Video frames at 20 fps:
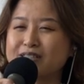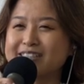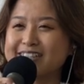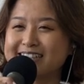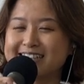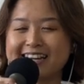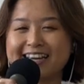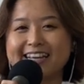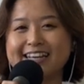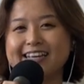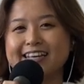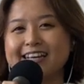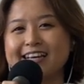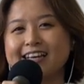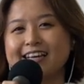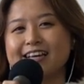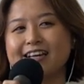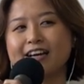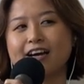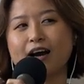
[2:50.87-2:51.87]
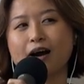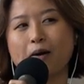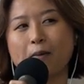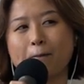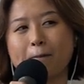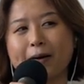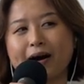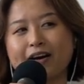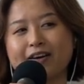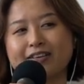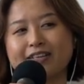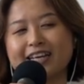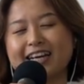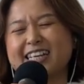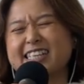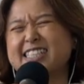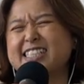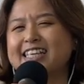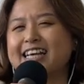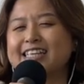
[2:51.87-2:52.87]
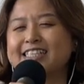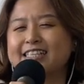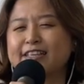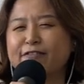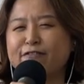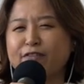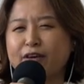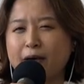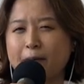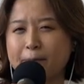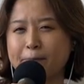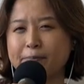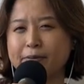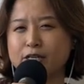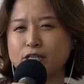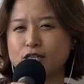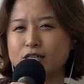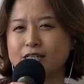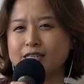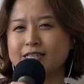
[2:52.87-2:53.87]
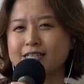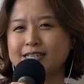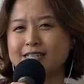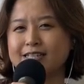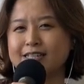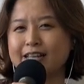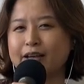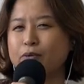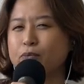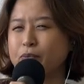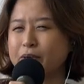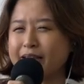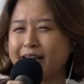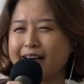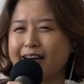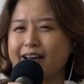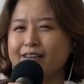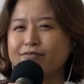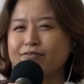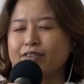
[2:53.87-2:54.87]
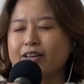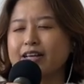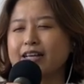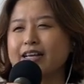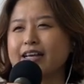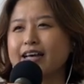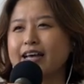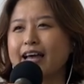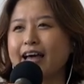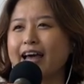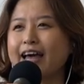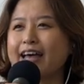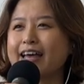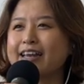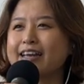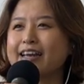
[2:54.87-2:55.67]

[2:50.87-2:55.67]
today about excessive ambition that we have and